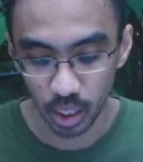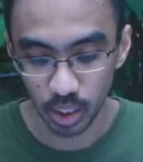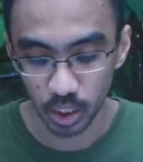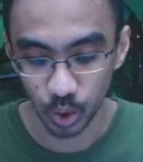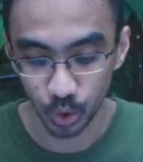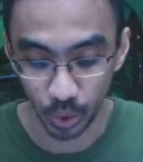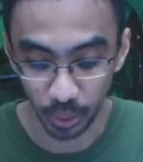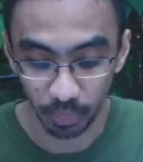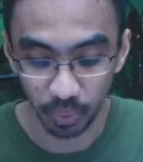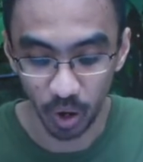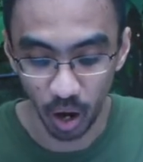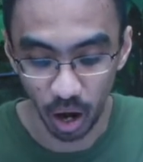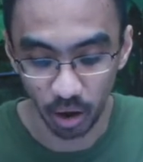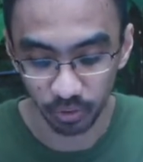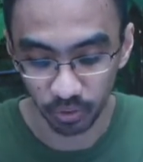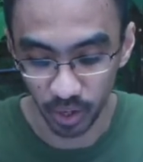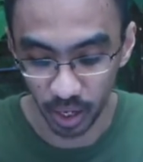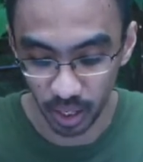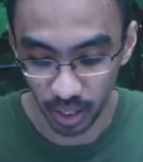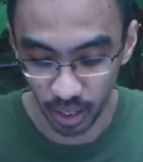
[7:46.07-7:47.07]
drip
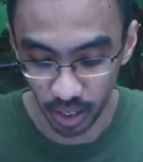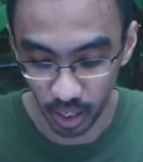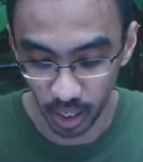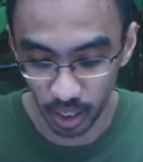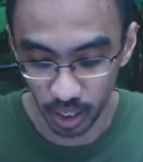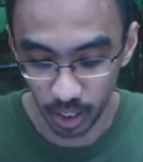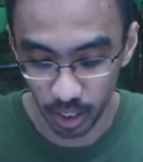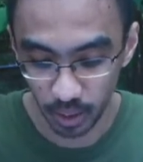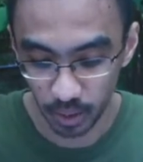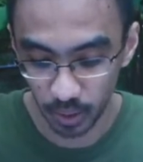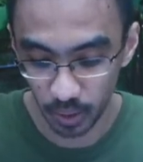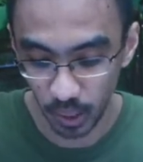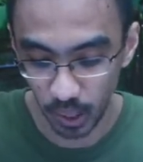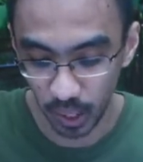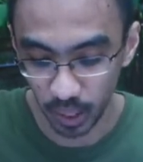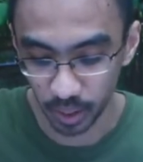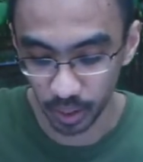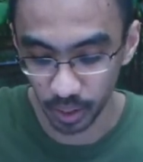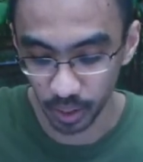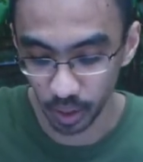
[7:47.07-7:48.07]
coffee, I think,
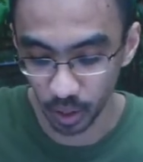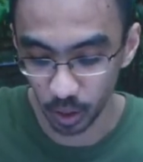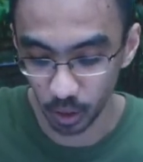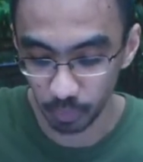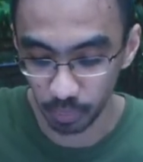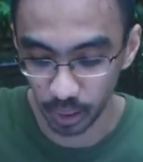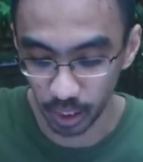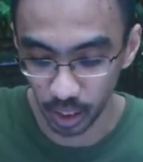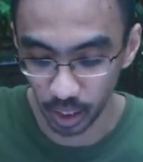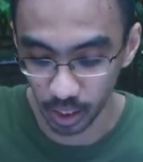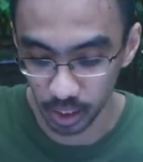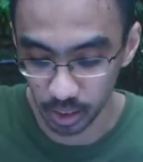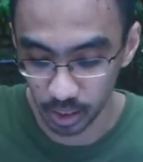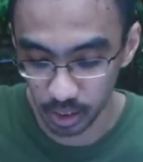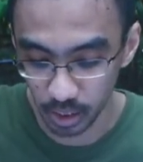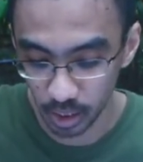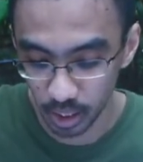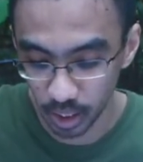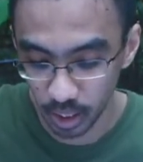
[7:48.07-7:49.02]
you know, because